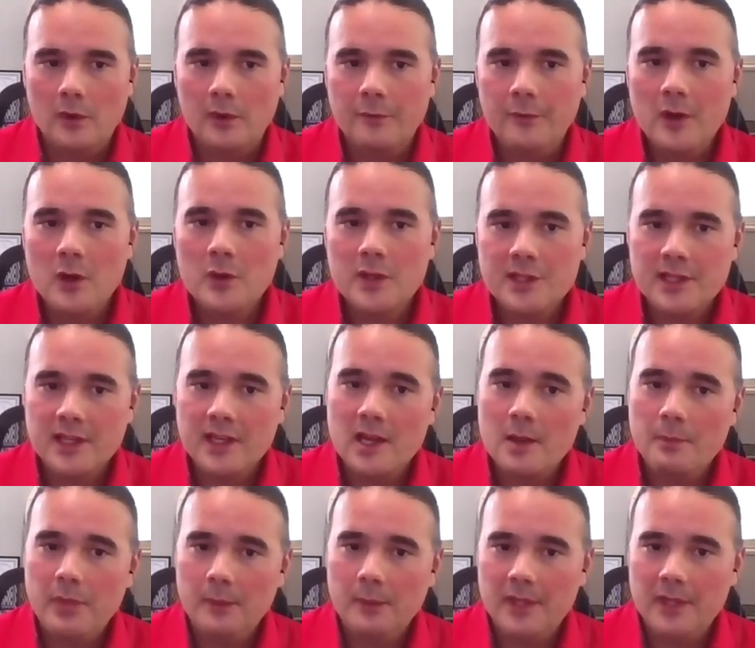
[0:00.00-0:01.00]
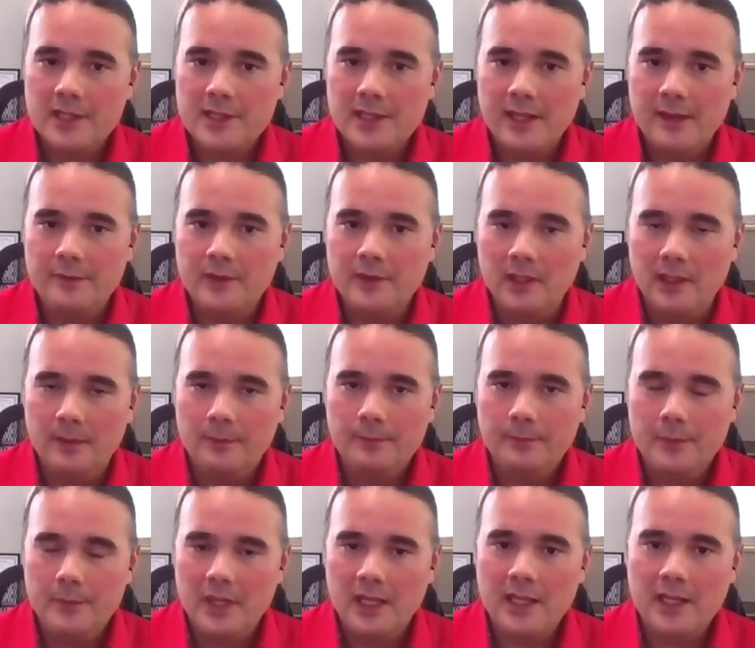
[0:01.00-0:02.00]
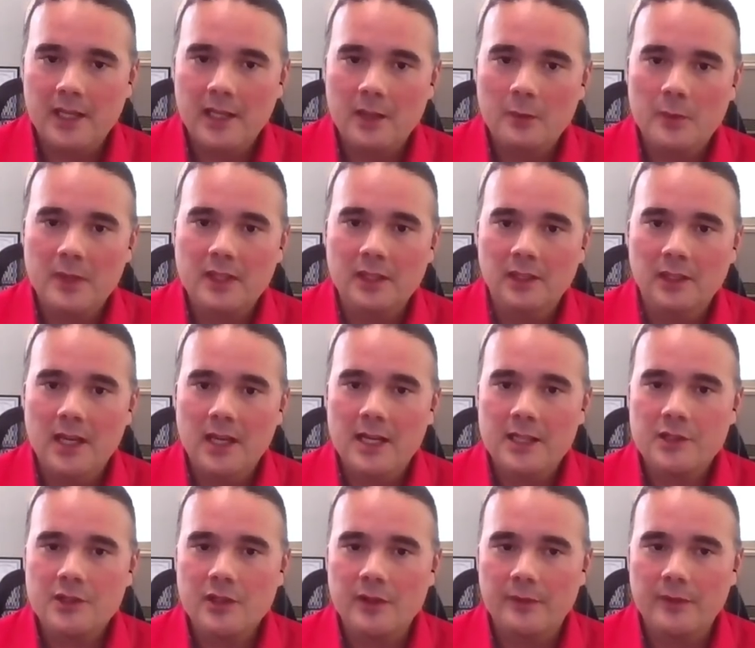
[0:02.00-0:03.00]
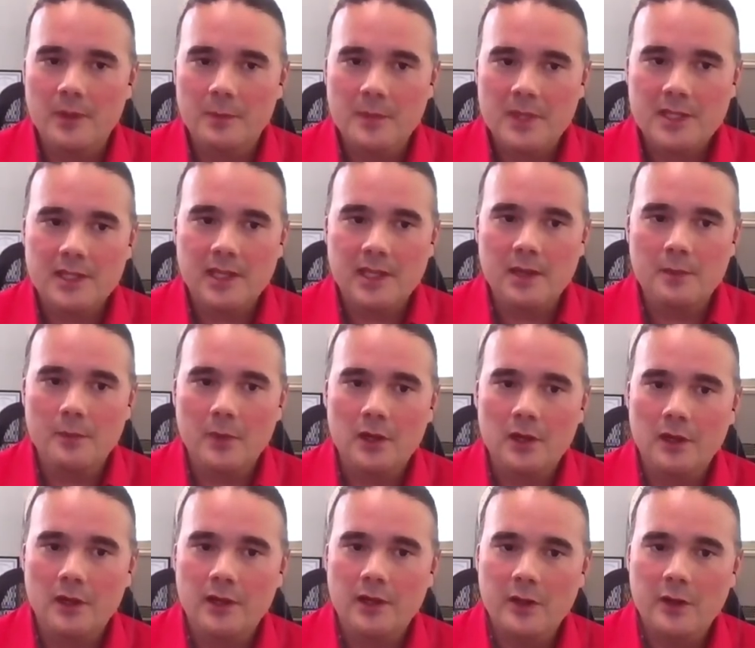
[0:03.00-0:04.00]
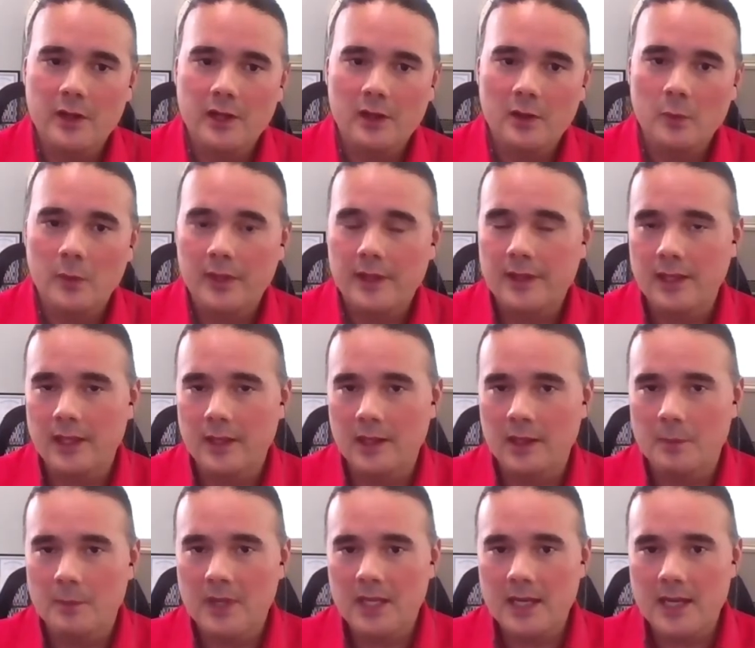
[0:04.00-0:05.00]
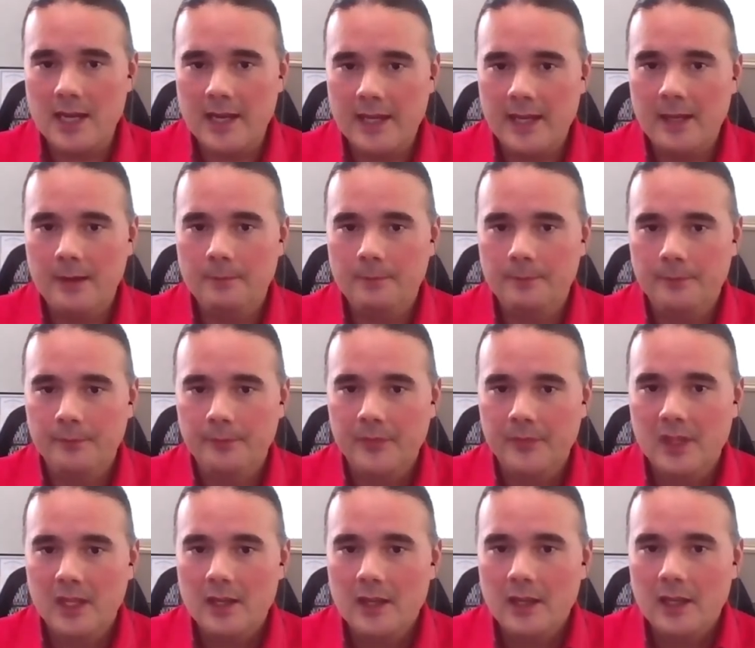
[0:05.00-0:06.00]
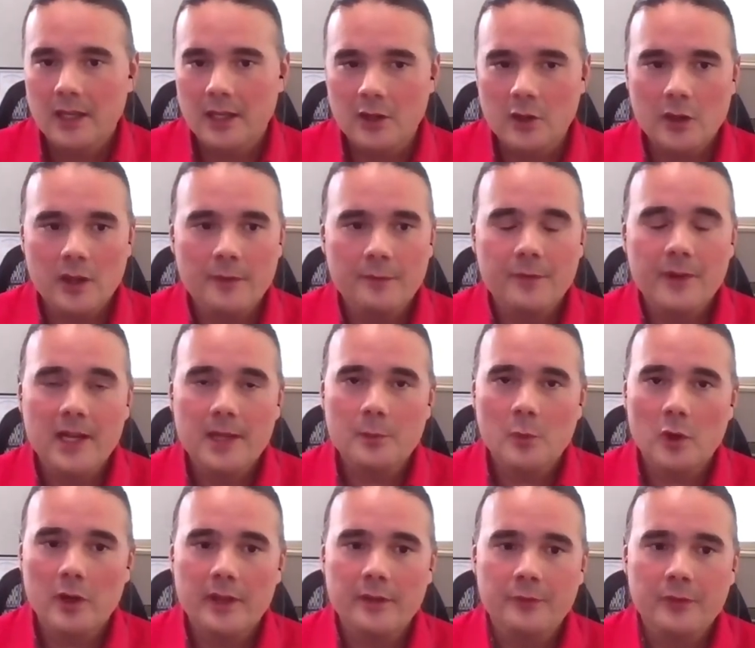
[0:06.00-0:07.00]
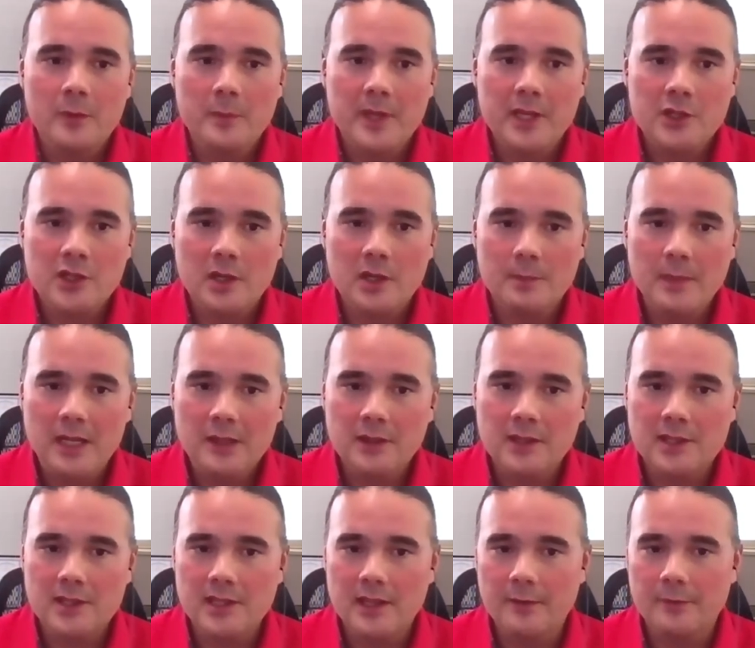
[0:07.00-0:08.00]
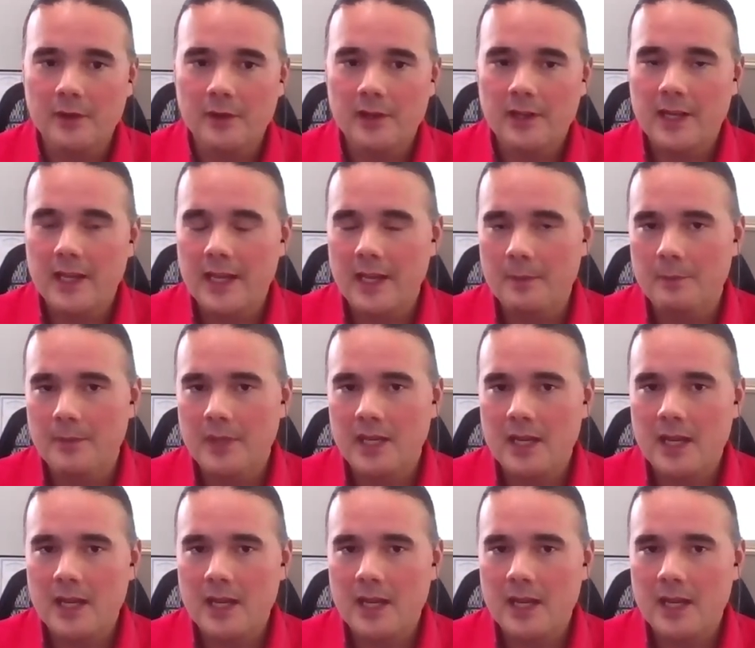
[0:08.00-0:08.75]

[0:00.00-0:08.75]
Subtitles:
We're focusing on public safety, beginning with the launch of the Missing and Murdered Unit within the BIA. And you can find more information about this effort at